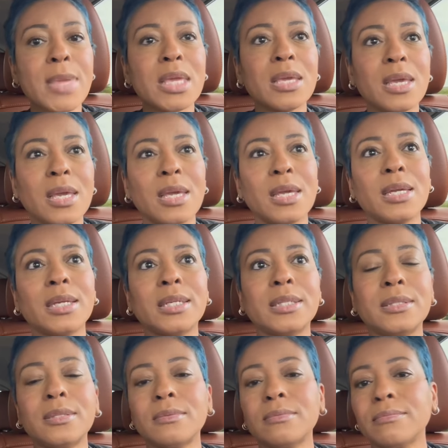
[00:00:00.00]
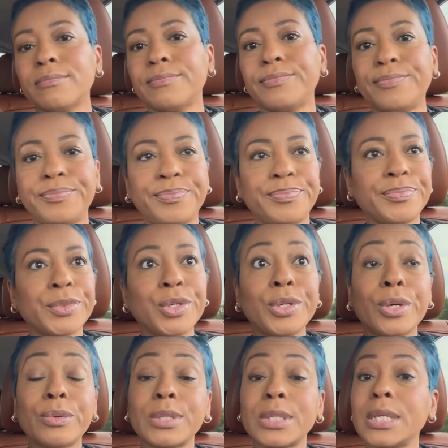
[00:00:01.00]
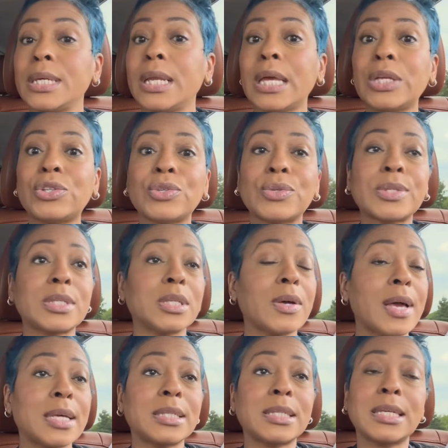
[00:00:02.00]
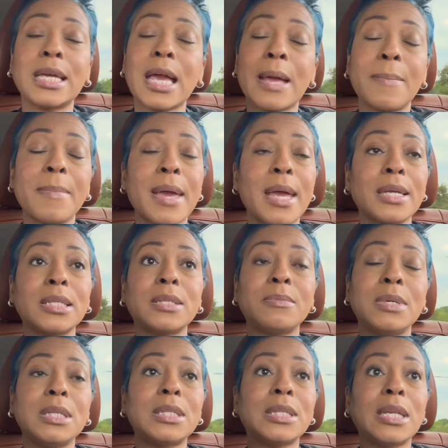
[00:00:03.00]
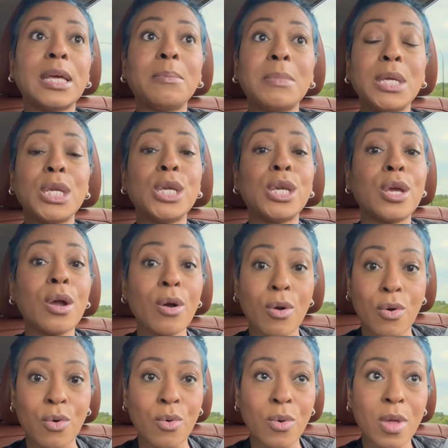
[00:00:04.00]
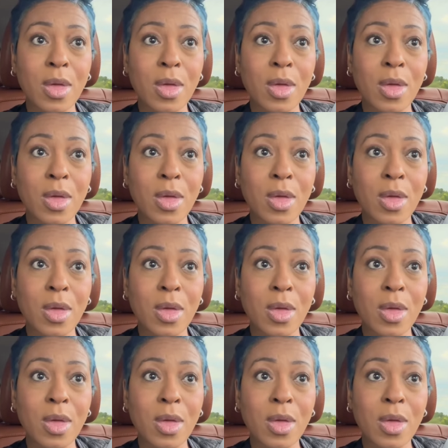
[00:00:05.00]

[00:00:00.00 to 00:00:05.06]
And, you know, teenager still hasn't gotten back to me to let me know